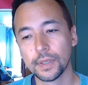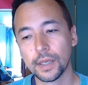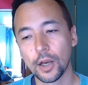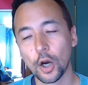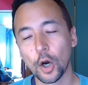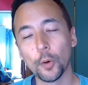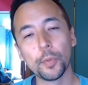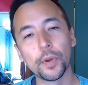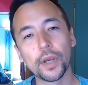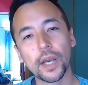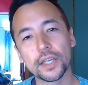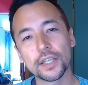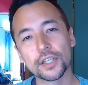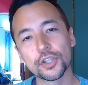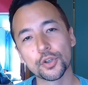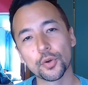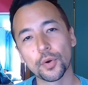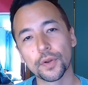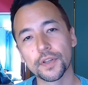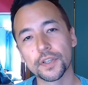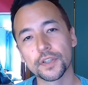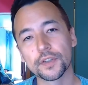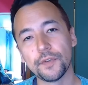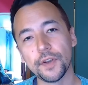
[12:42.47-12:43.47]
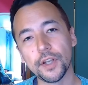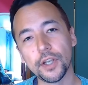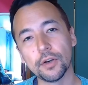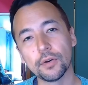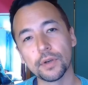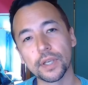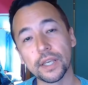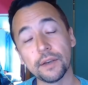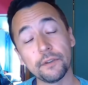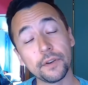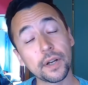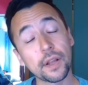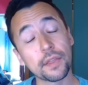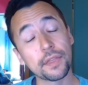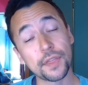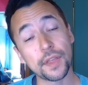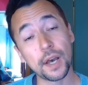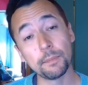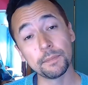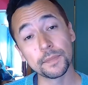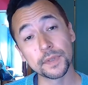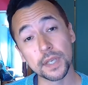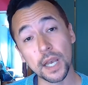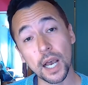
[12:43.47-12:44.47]
Hope you guys enjoyed this video. Give it a
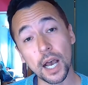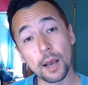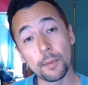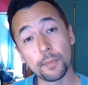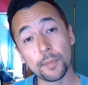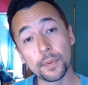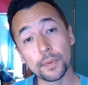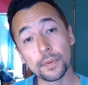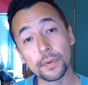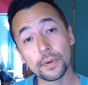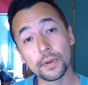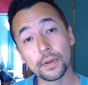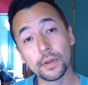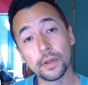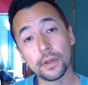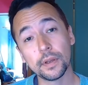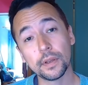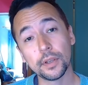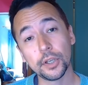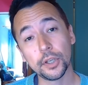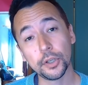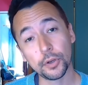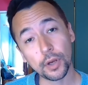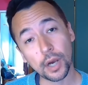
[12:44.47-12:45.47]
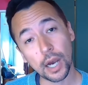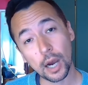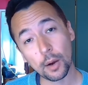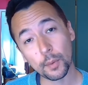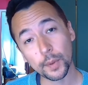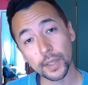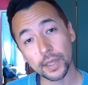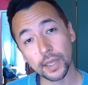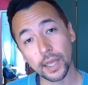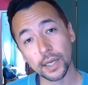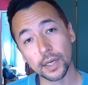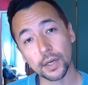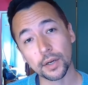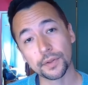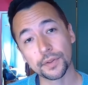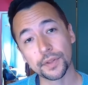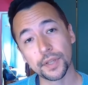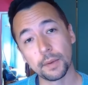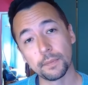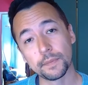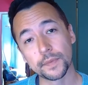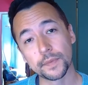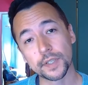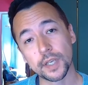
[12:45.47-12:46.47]
thumbs up. You know how we like our
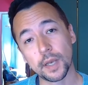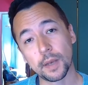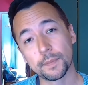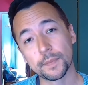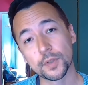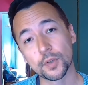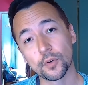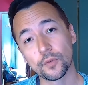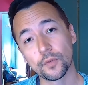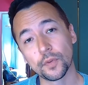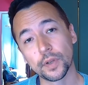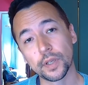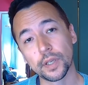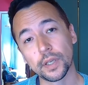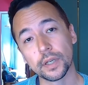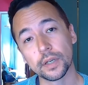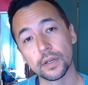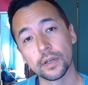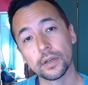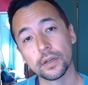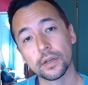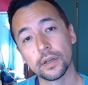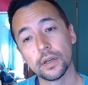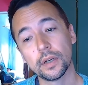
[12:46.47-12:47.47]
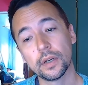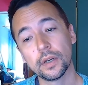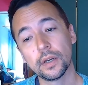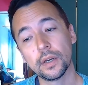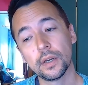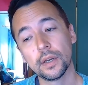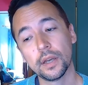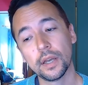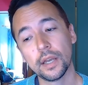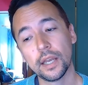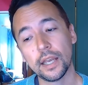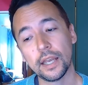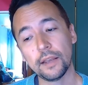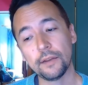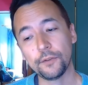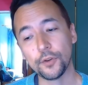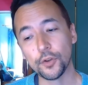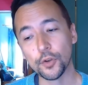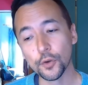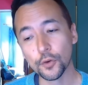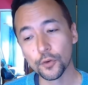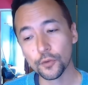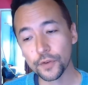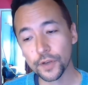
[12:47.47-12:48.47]
thumbs ups over here. If
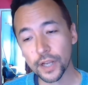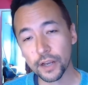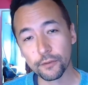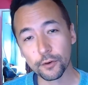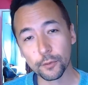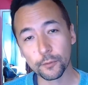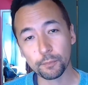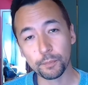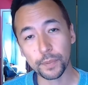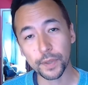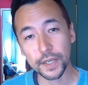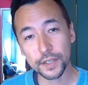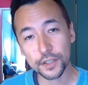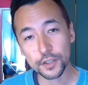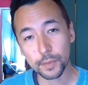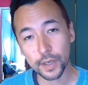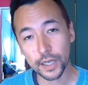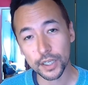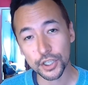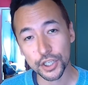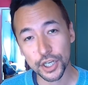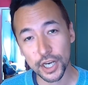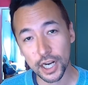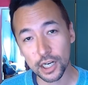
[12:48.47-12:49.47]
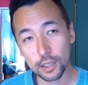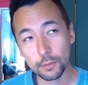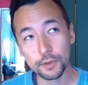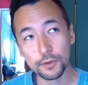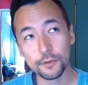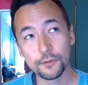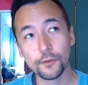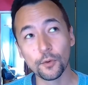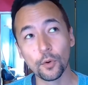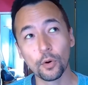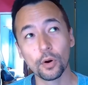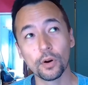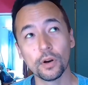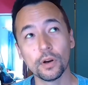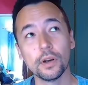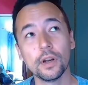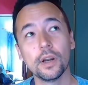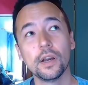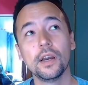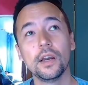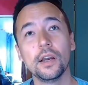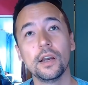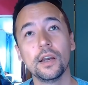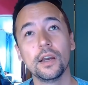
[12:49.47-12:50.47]
you've never been to my channel before,
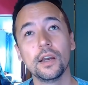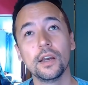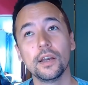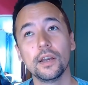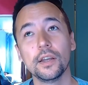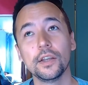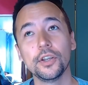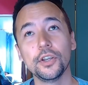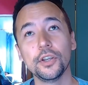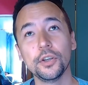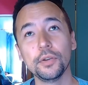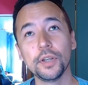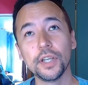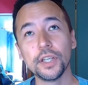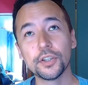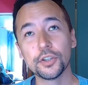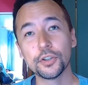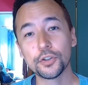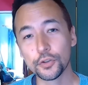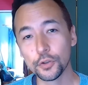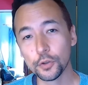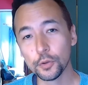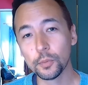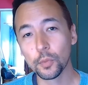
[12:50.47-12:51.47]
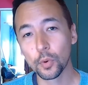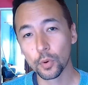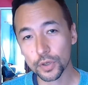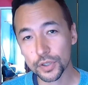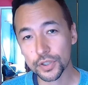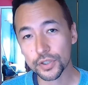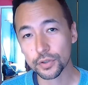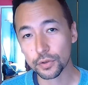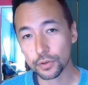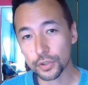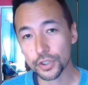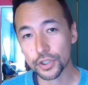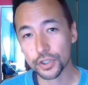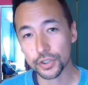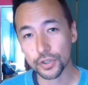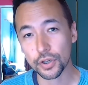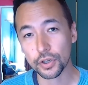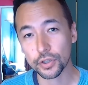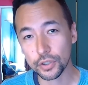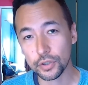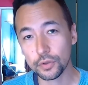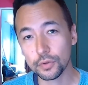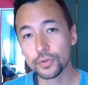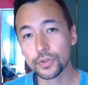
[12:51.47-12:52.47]
you need to do more searches on
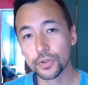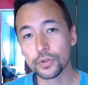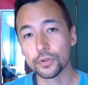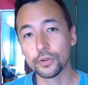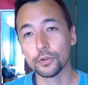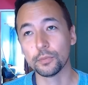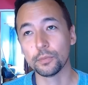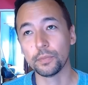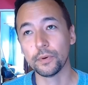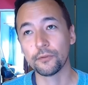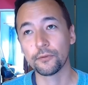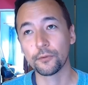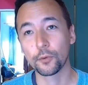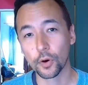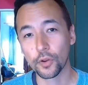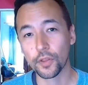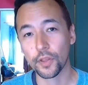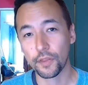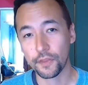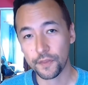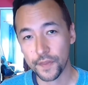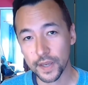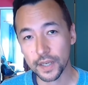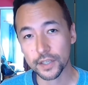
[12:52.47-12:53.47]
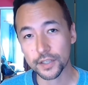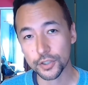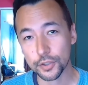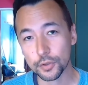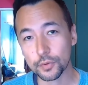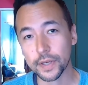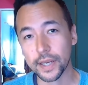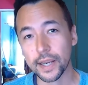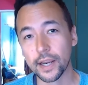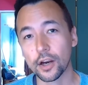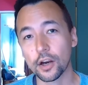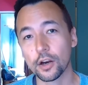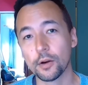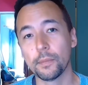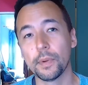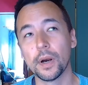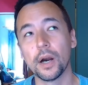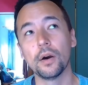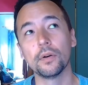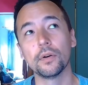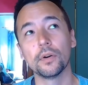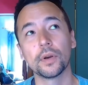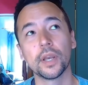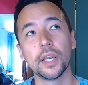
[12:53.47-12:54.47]
YouTube for the things you care
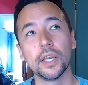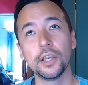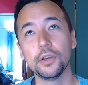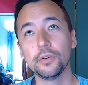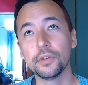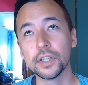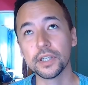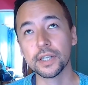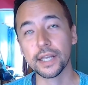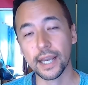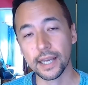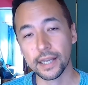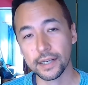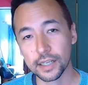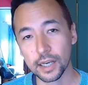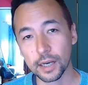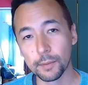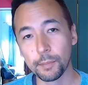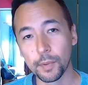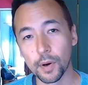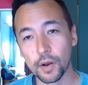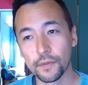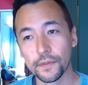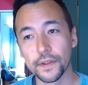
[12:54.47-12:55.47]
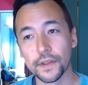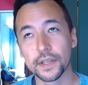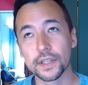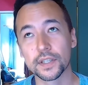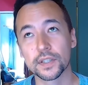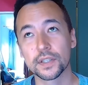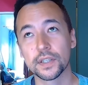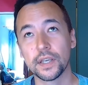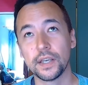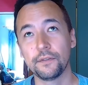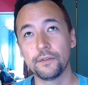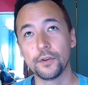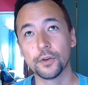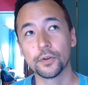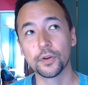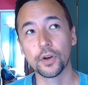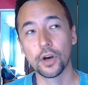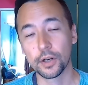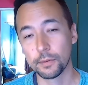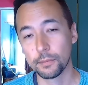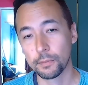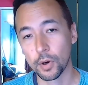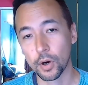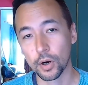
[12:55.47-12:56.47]
about. Okay, you didn't end up on this if you're not
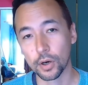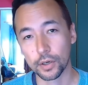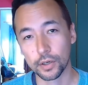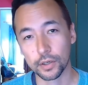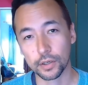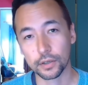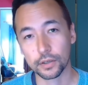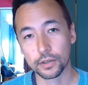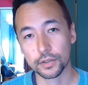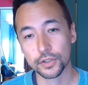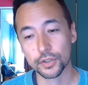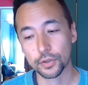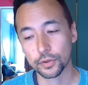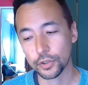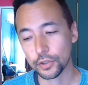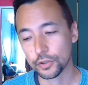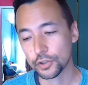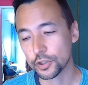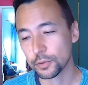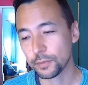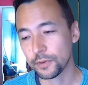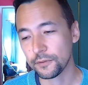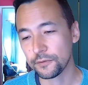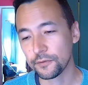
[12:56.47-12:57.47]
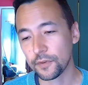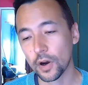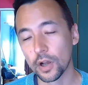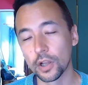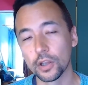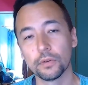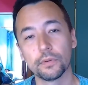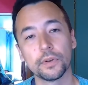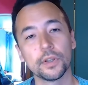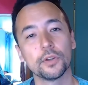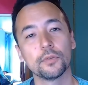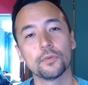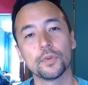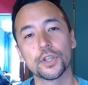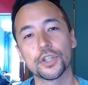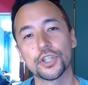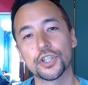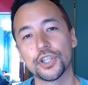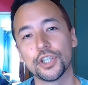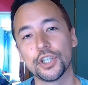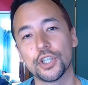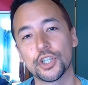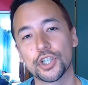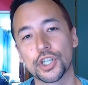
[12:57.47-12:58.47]
a marketer, so you should be following the
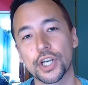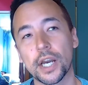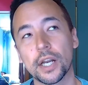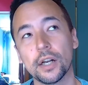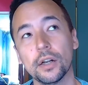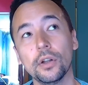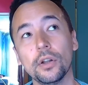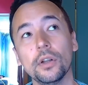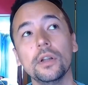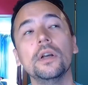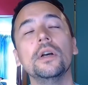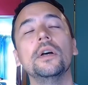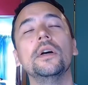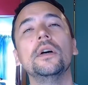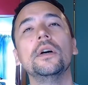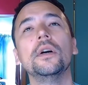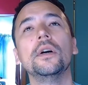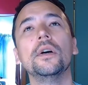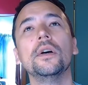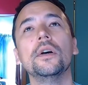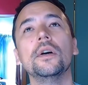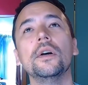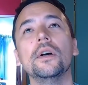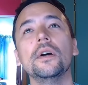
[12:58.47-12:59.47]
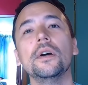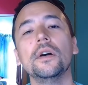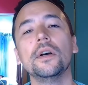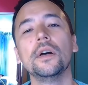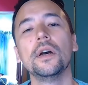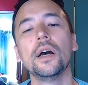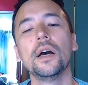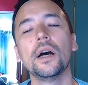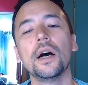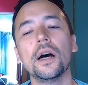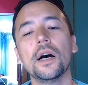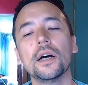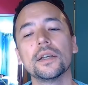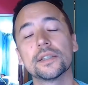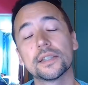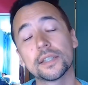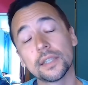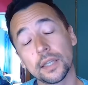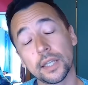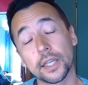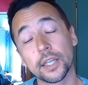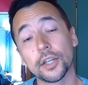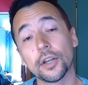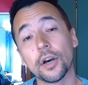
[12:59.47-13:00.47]
Rich+Niche channel.
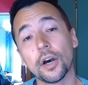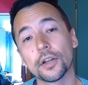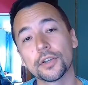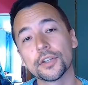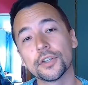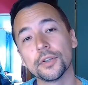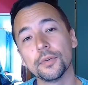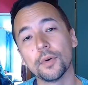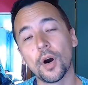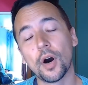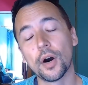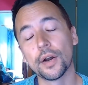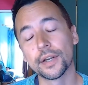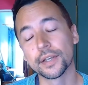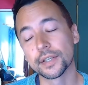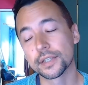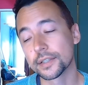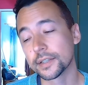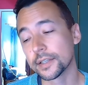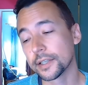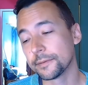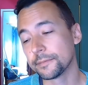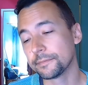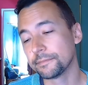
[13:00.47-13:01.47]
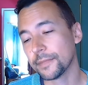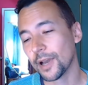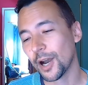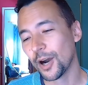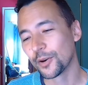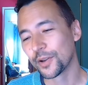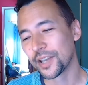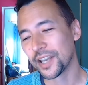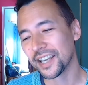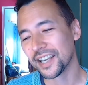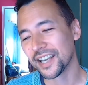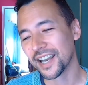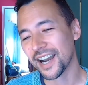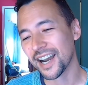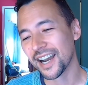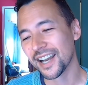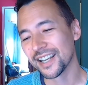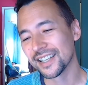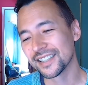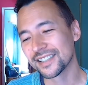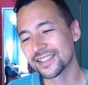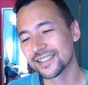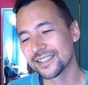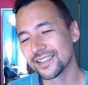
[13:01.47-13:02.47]
Silly not to, honestly. Okay
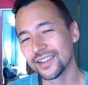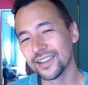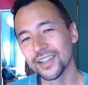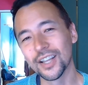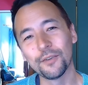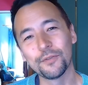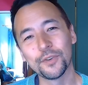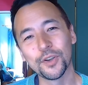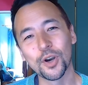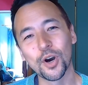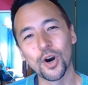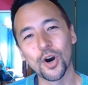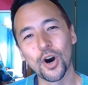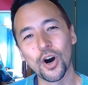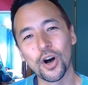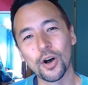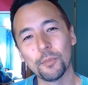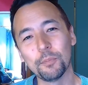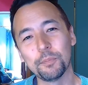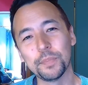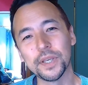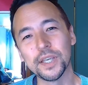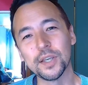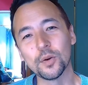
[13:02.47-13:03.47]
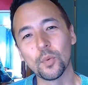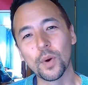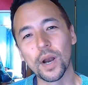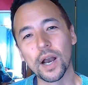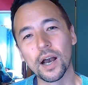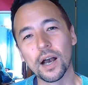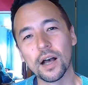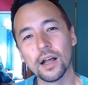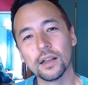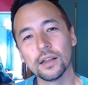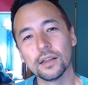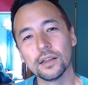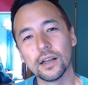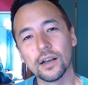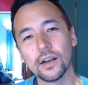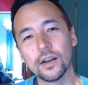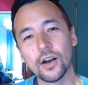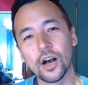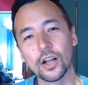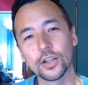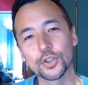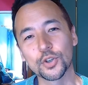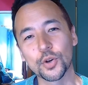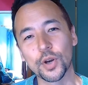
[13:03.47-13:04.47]
guys, love you all. Be well.
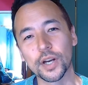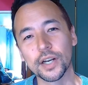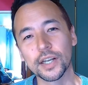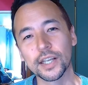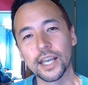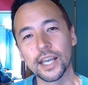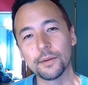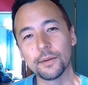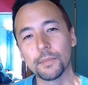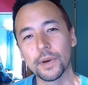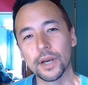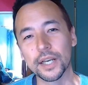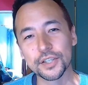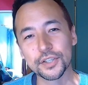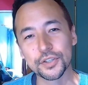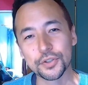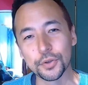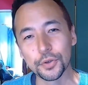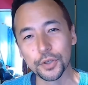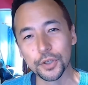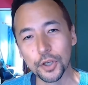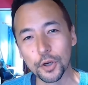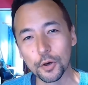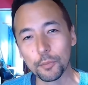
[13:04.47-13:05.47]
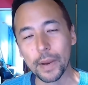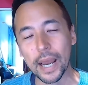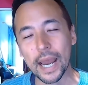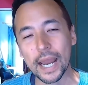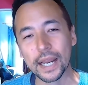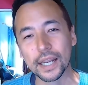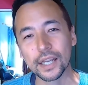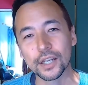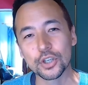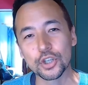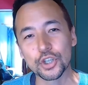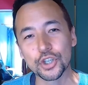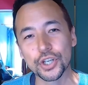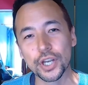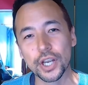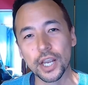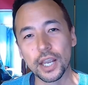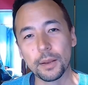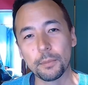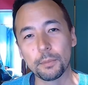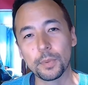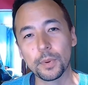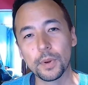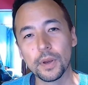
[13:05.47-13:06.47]
I'll try to my studio back in
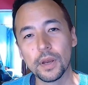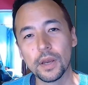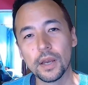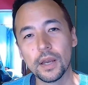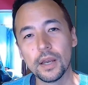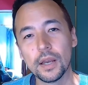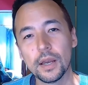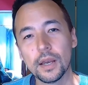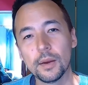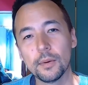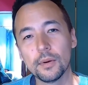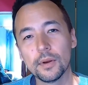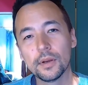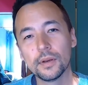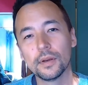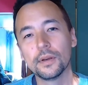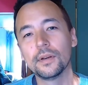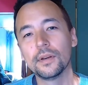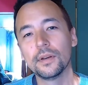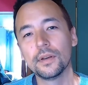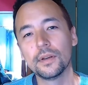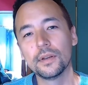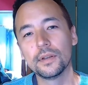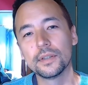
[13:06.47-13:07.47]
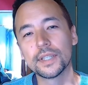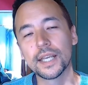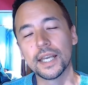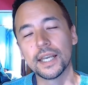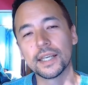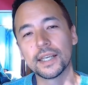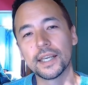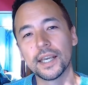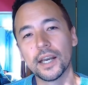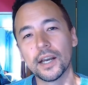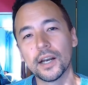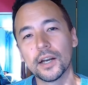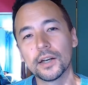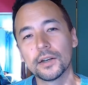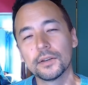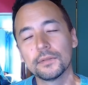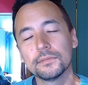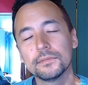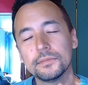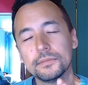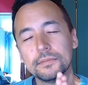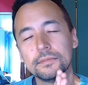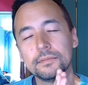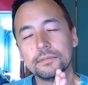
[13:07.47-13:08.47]
shape. Take care.
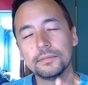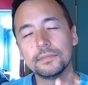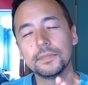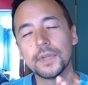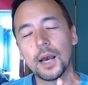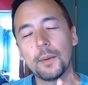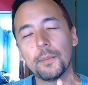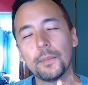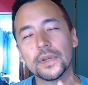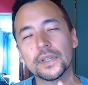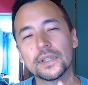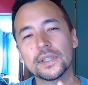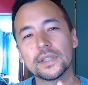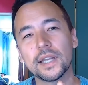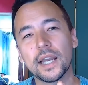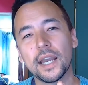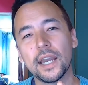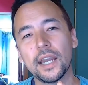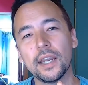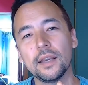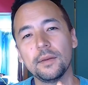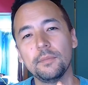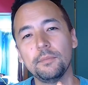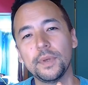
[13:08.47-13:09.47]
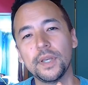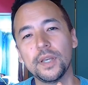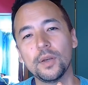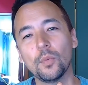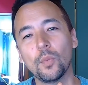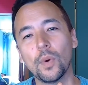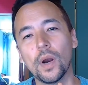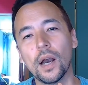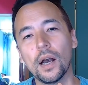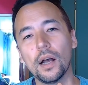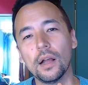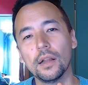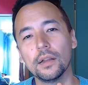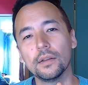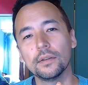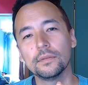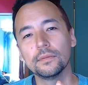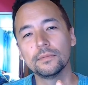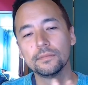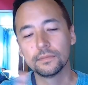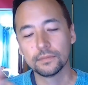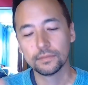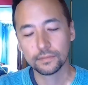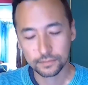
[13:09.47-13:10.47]
Namaste. Be well.
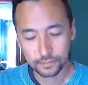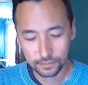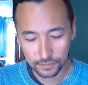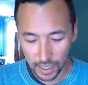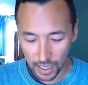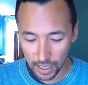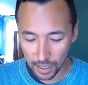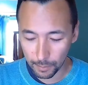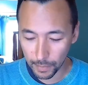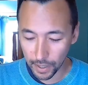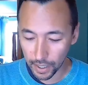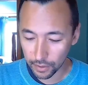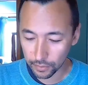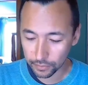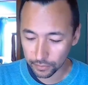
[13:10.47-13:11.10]
I'm out.